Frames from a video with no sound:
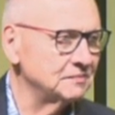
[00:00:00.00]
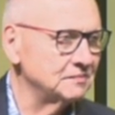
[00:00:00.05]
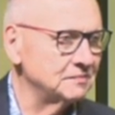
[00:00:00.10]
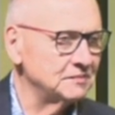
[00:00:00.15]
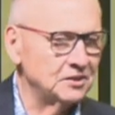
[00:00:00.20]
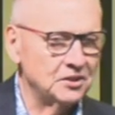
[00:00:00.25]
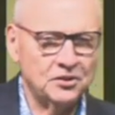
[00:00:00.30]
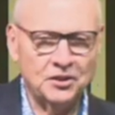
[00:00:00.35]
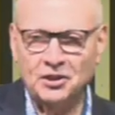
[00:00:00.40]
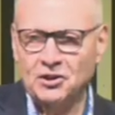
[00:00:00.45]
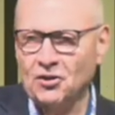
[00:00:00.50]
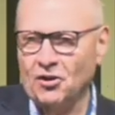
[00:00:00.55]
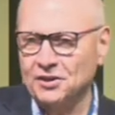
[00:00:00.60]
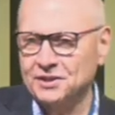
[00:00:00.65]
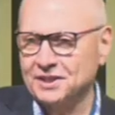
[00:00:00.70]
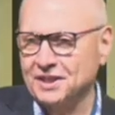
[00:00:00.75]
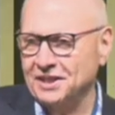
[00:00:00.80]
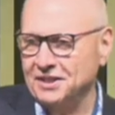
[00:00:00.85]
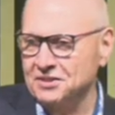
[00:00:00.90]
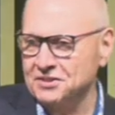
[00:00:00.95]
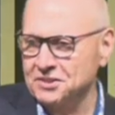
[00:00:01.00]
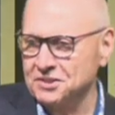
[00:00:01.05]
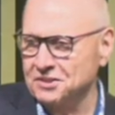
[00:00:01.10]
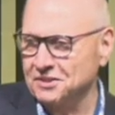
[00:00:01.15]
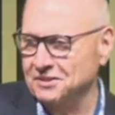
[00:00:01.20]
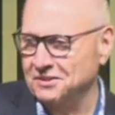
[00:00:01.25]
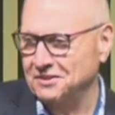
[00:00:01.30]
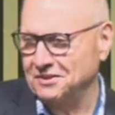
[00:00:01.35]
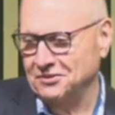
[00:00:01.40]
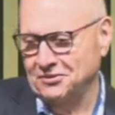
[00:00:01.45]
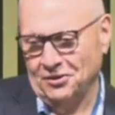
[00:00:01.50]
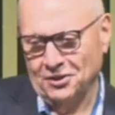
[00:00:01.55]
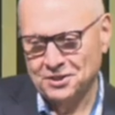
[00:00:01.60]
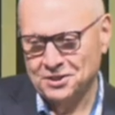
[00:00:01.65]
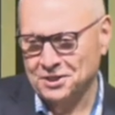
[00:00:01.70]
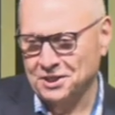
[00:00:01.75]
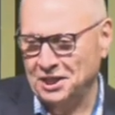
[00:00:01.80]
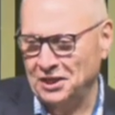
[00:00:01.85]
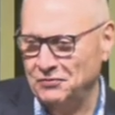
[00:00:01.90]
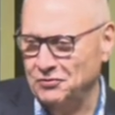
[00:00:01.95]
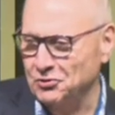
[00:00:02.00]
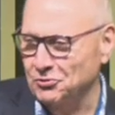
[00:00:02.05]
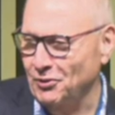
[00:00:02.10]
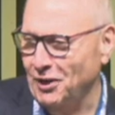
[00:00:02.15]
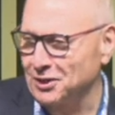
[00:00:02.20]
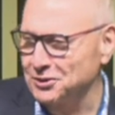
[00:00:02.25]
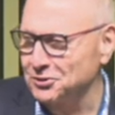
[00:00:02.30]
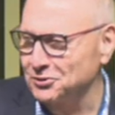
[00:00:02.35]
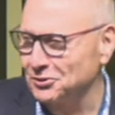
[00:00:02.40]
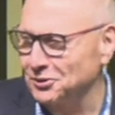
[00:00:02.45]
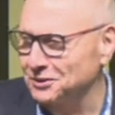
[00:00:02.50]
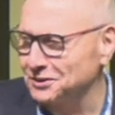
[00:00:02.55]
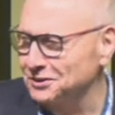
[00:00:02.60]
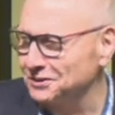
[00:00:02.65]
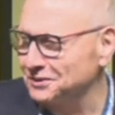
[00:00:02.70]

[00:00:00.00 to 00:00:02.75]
You think God cares? God doesn't care if you're right or not.